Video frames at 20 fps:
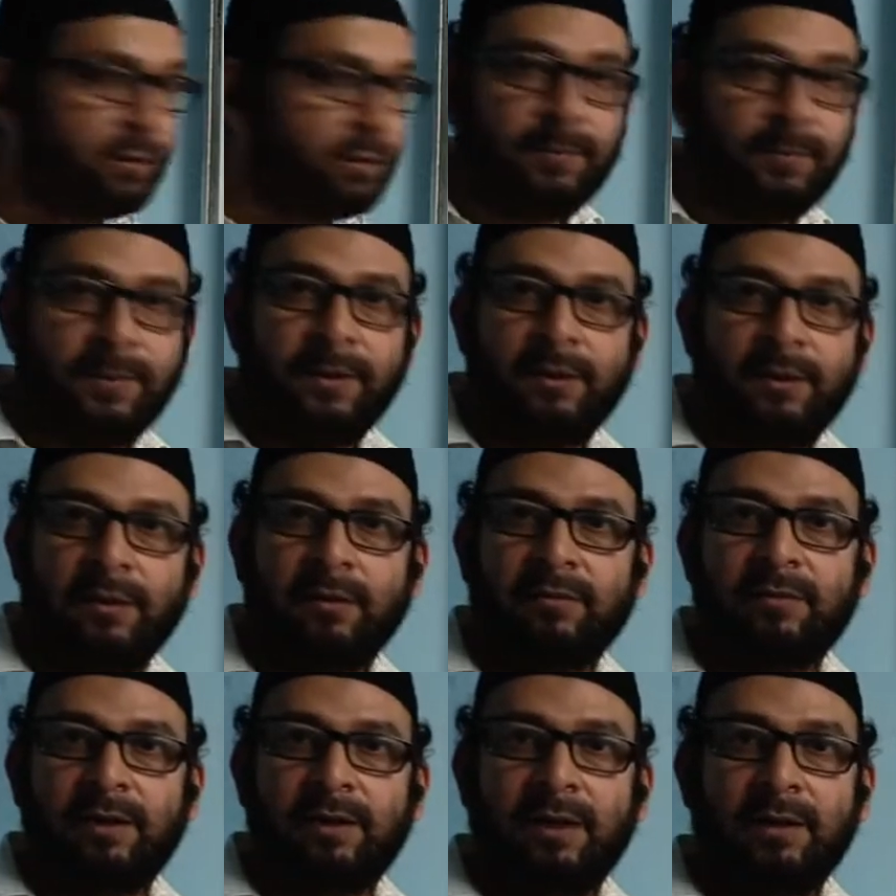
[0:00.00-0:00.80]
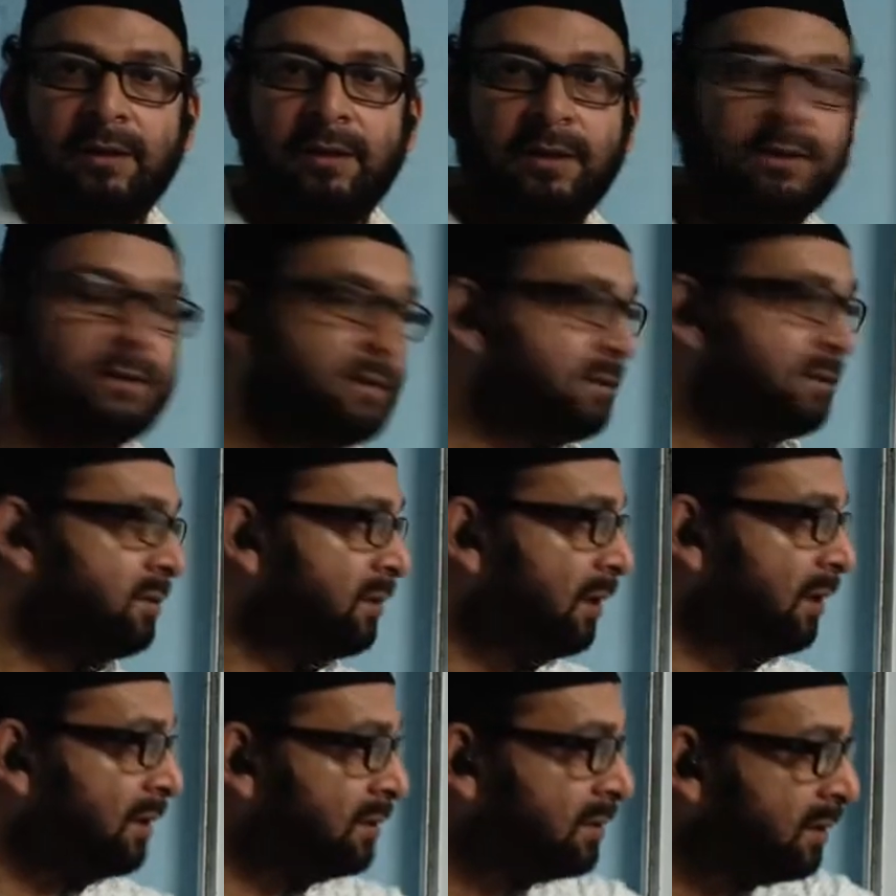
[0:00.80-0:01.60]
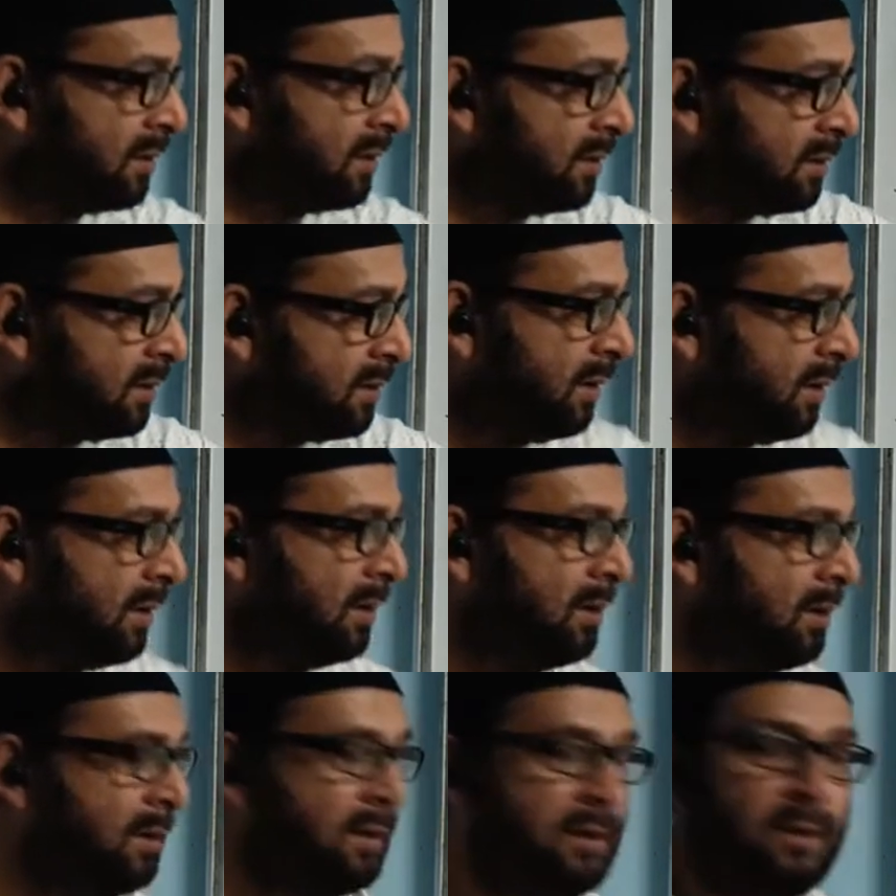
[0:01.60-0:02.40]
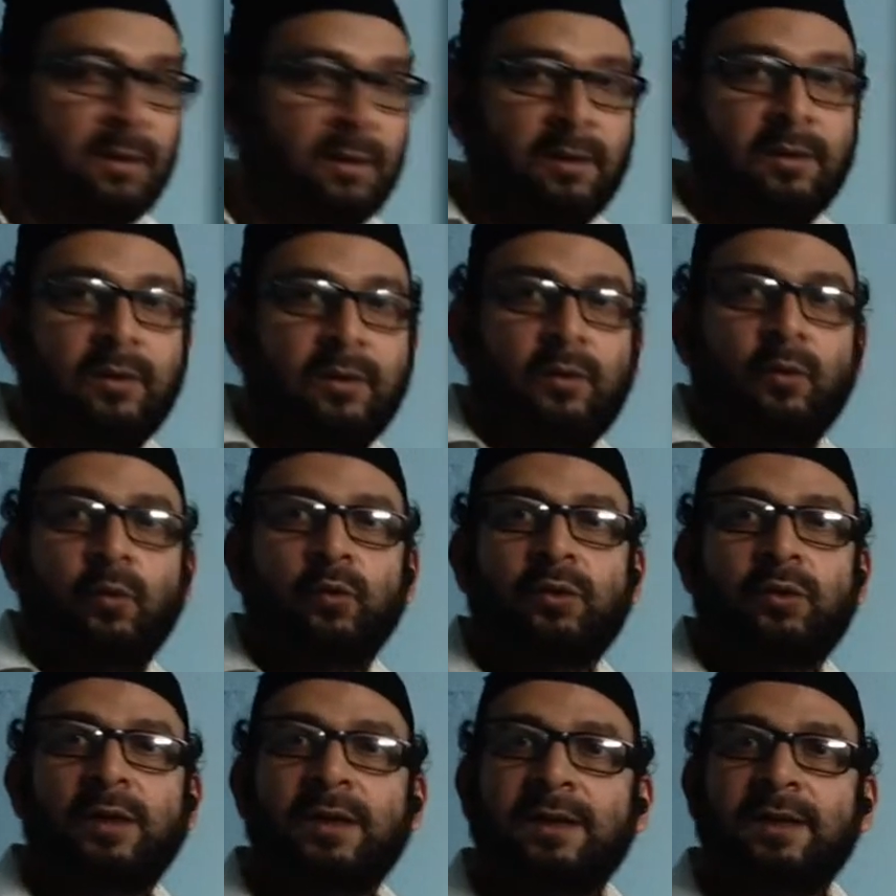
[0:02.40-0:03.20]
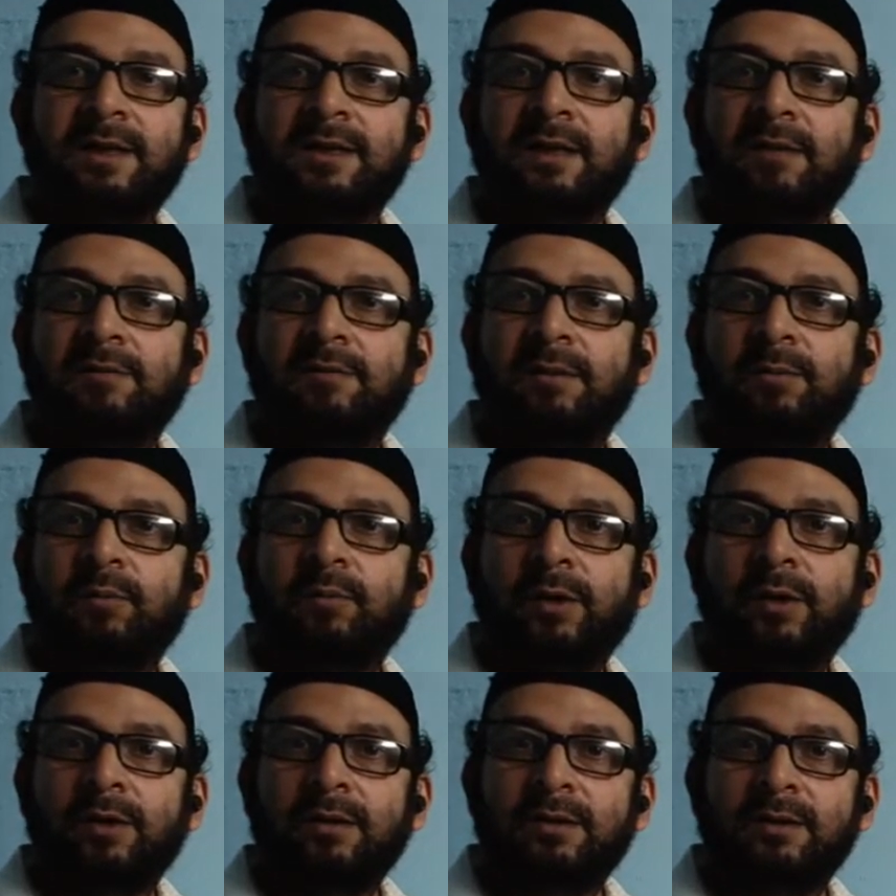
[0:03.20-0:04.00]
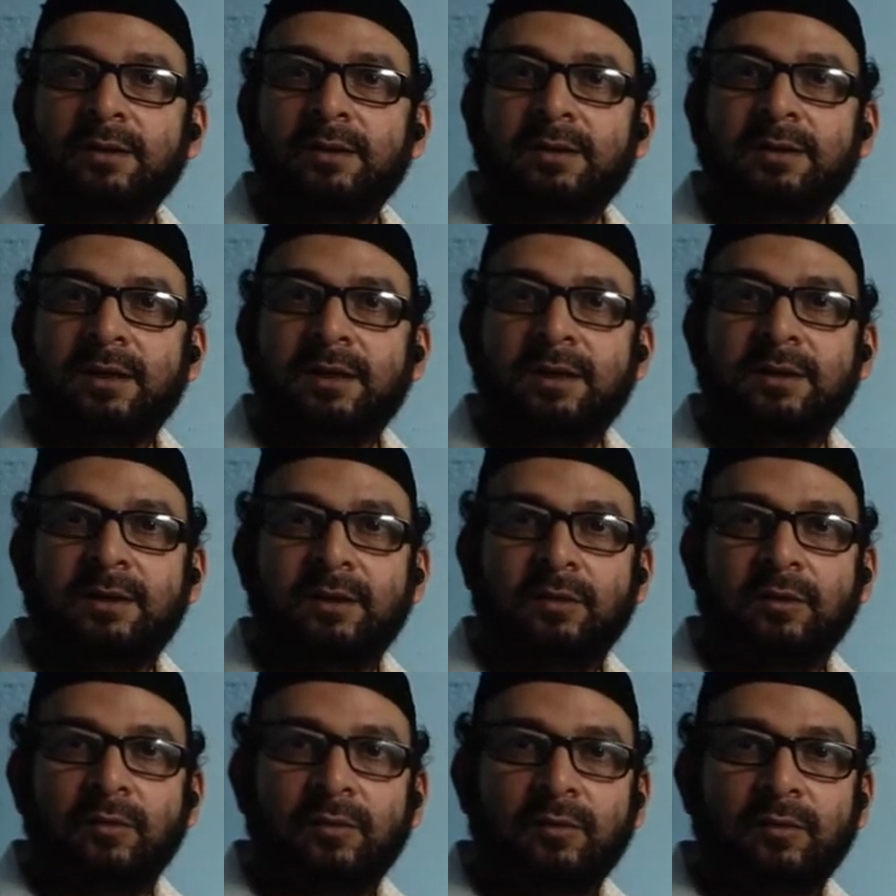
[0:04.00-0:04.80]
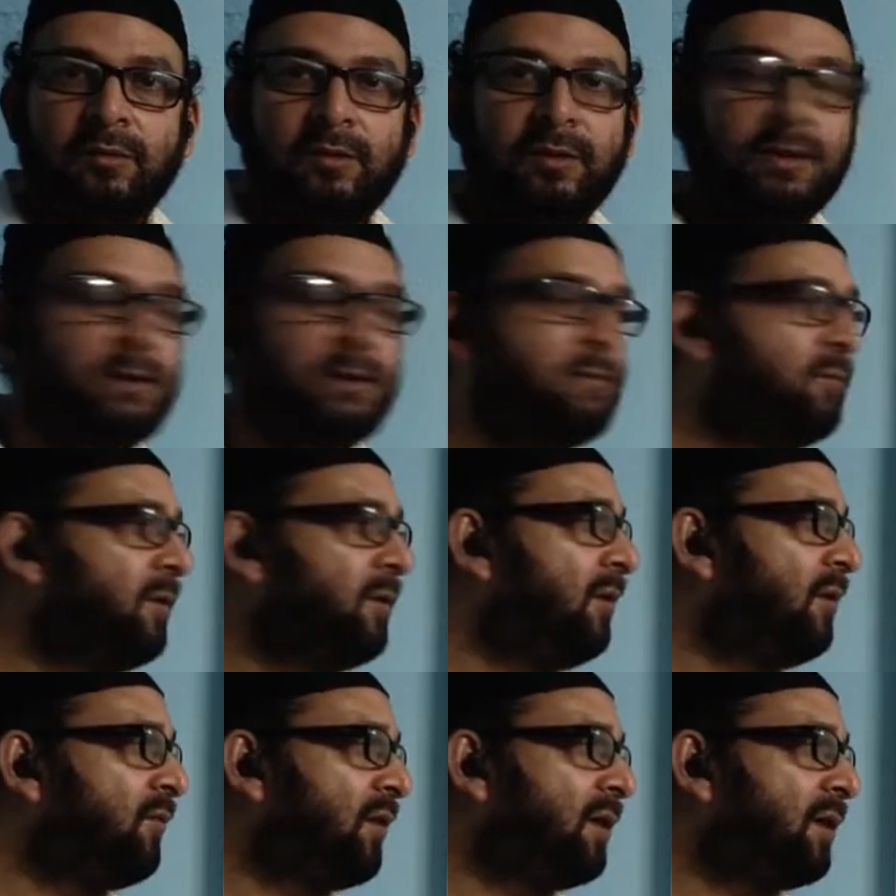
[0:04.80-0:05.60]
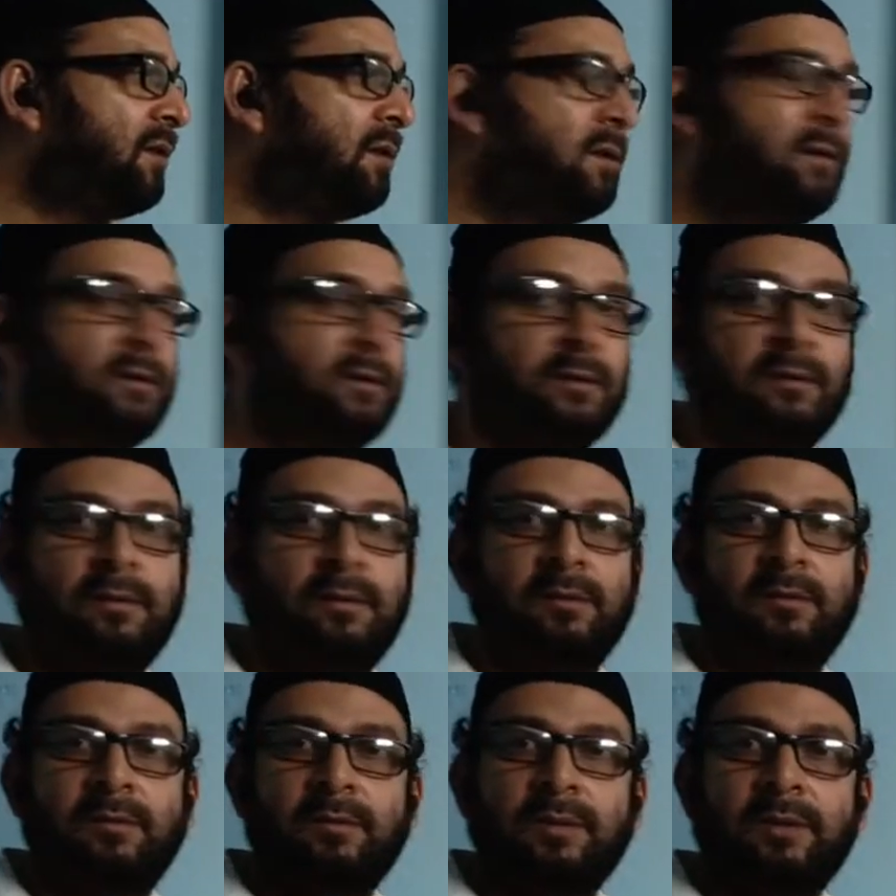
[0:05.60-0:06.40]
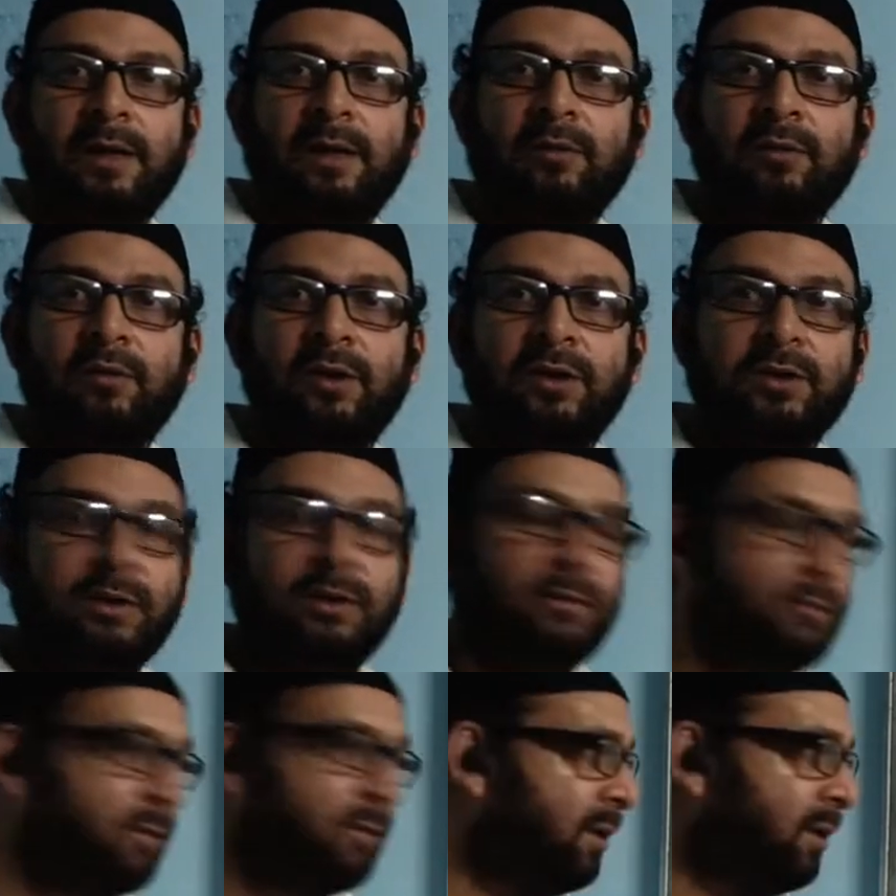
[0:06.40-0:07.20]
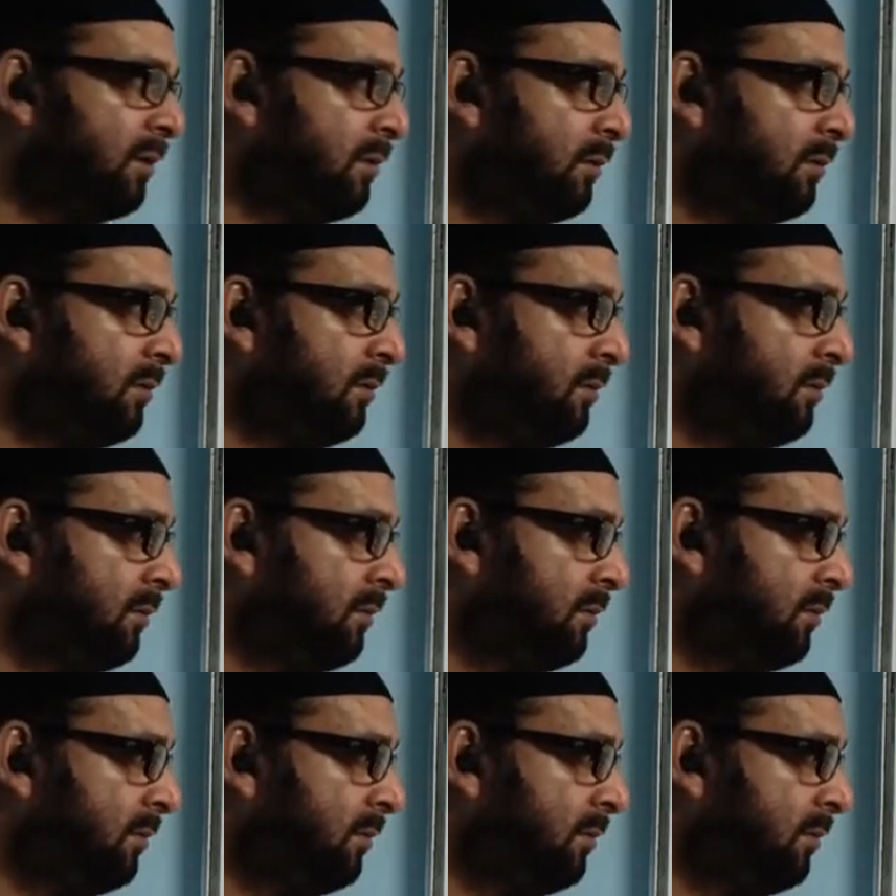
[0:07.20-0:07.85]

for a period of 10 days? The answer is 237.60. You can verify the calculation, okay?